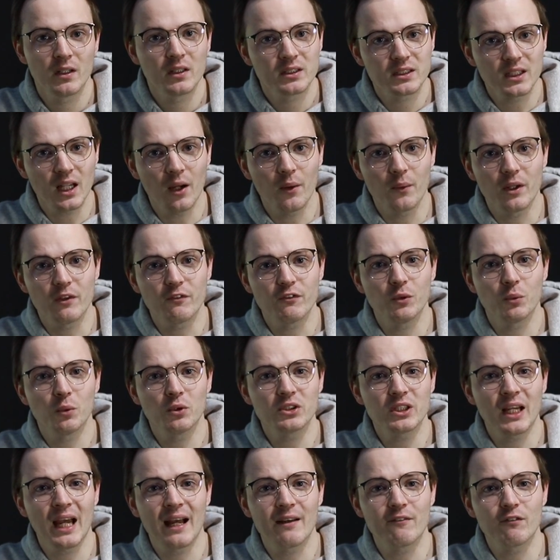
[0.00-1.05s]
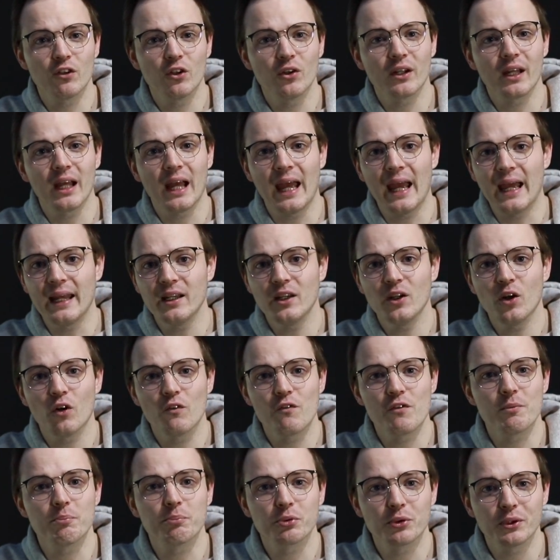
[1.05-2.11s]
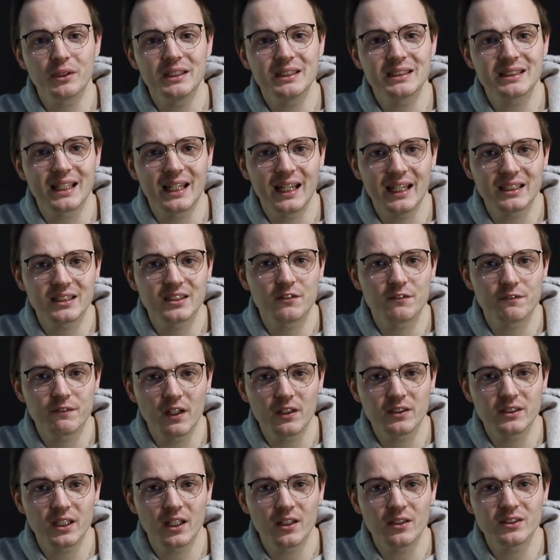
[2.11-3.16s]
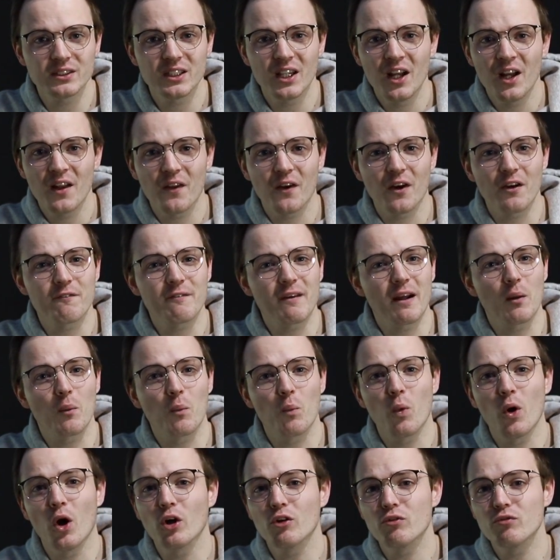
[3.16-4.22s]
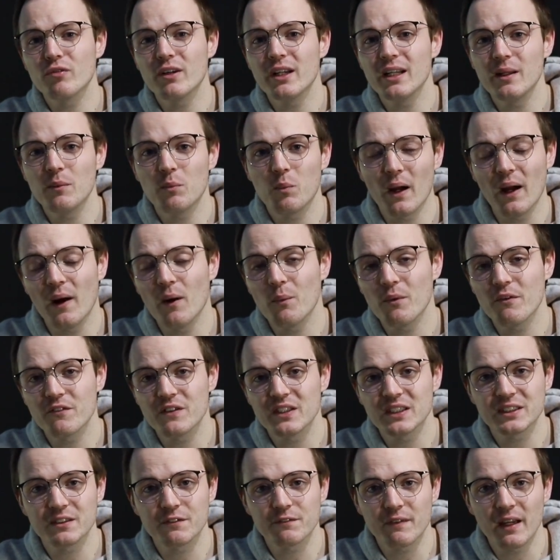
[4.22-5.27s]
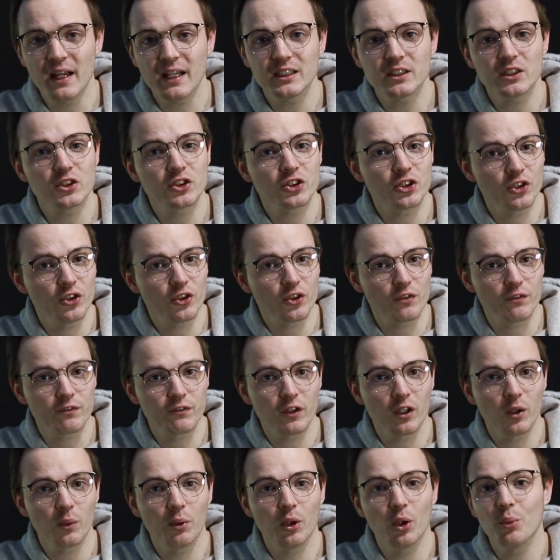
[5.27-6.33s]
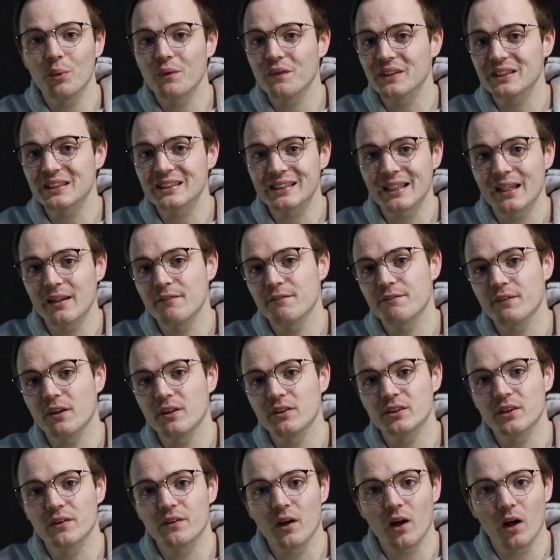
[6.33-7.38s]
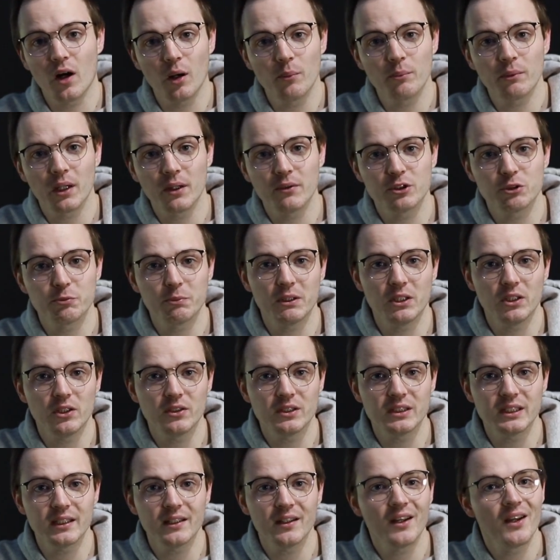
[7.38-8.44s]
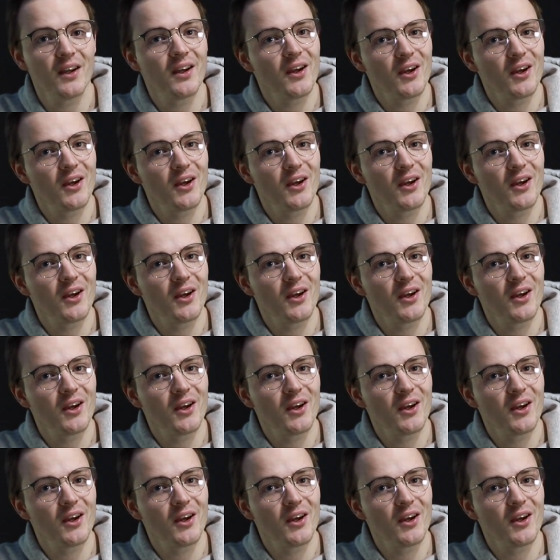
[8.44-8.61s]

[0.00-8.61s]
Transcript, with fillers: So if you want to have a look at any of the pre-selected photos that I found work really well with this effect so you can follow along with the same photo that I'm going to be using,